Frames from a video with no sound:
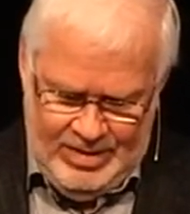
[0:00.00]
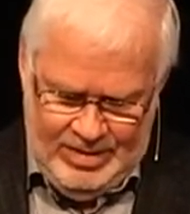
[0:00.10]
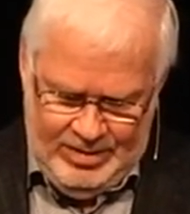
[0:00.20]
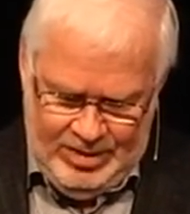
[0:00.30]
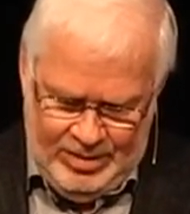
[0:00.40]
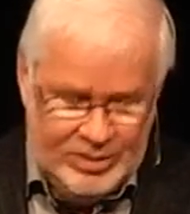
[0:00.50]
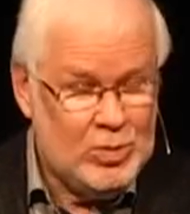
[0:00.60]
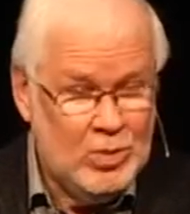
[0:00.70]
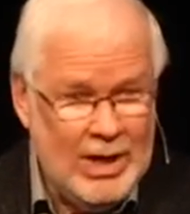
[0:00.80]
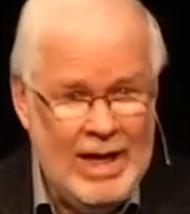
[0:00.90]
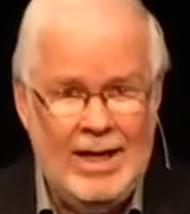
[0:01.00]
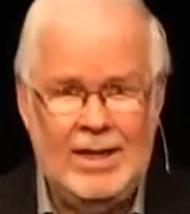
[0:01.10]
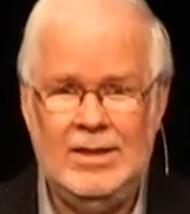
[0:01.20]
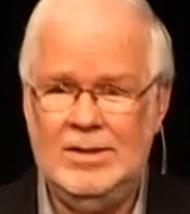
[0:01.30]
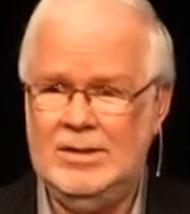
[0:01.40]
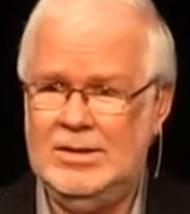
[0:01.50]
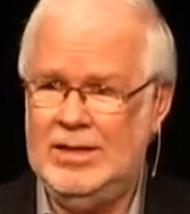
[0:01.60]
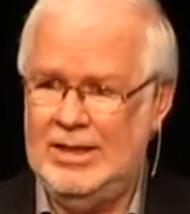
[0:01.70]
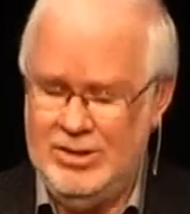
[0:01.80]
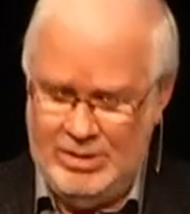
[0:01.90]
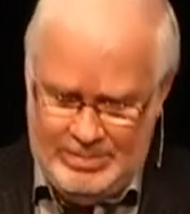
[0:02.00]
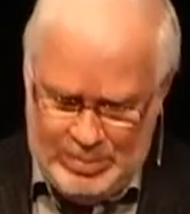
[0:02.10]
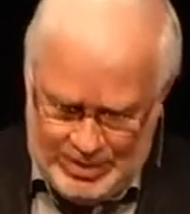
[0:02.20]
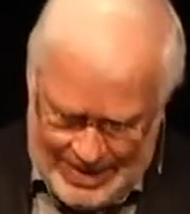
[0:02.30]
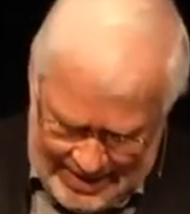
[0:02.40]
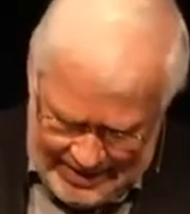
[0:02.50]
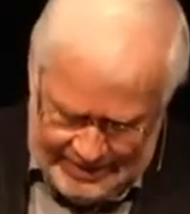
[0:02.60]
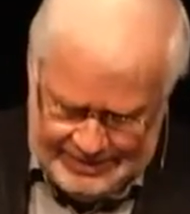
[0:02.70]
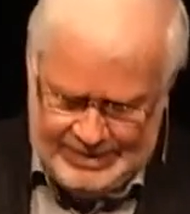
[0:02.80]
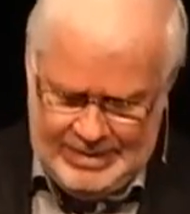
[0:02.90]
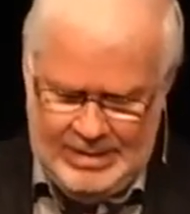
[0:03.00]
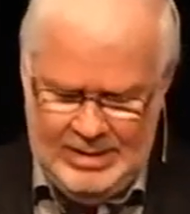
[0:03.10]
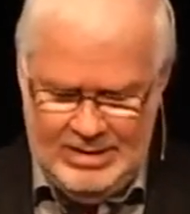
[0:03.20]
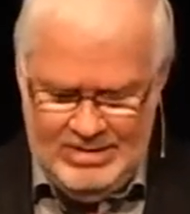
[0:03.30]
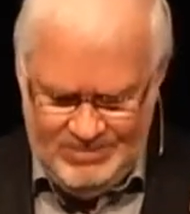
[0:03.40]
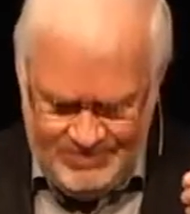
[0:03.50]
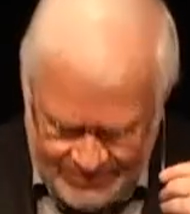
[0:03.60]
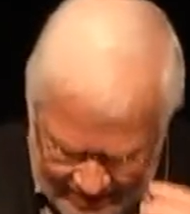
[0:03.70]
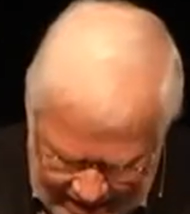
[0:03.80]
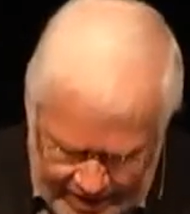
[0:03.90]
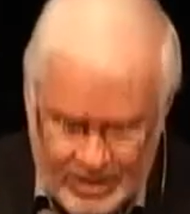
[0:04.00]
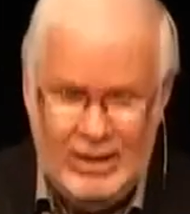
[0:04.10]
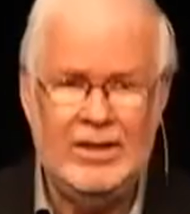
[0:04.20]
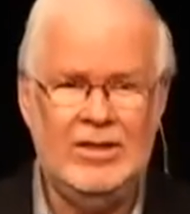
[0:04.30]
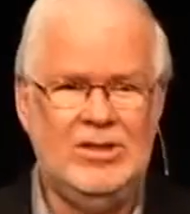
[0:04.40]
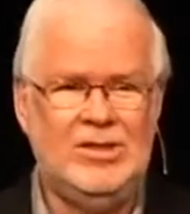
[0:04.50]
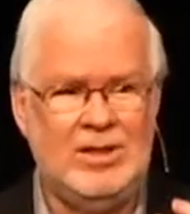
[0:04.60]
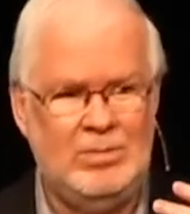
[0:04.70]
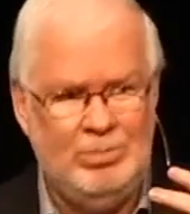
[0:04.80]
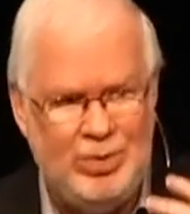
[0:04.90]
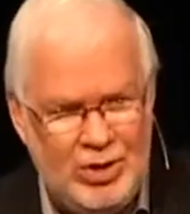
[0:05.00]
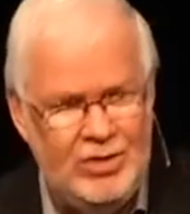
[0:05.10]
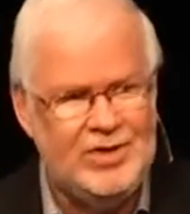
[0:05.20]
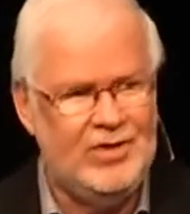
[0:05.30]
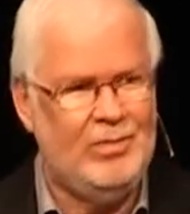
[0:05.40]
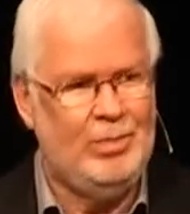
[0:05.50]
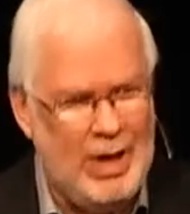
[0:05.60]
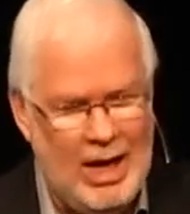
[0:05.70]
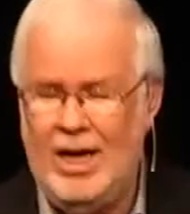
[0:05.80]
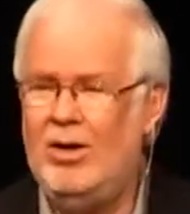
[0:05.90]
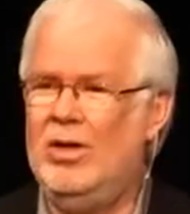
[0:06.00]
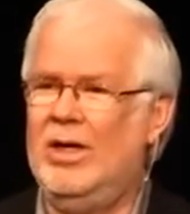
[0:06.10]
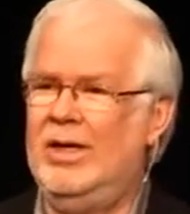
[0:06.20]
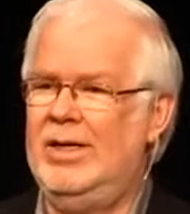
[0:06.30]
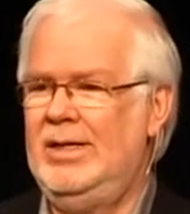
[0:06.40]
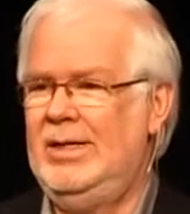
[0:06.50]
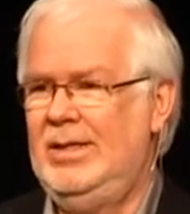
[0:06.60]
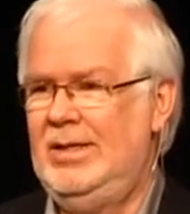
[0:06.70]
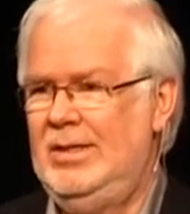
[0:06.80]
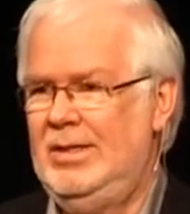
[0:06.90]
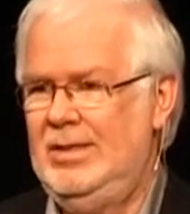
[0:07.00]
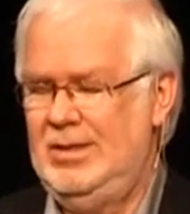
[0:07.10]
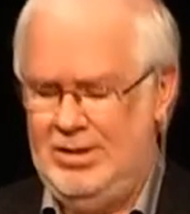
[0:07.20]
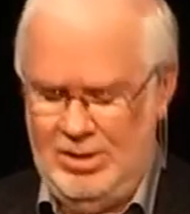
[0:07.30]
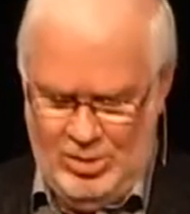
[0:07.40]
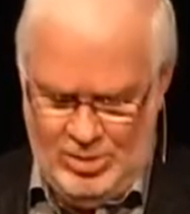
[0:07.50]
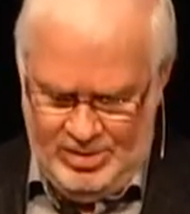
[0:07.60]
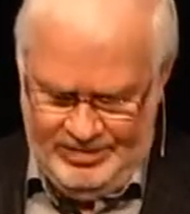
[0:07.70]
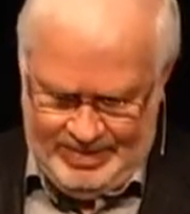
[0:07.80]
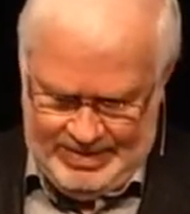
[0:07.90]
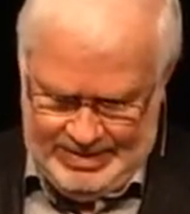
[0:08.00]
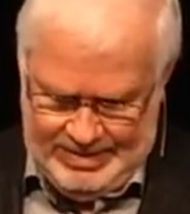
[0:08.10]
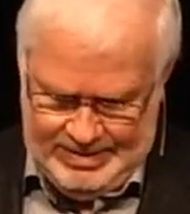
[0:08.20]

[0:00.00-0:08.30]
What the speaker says: God's ways, sexual immorality, violence, abuse of power, all of that.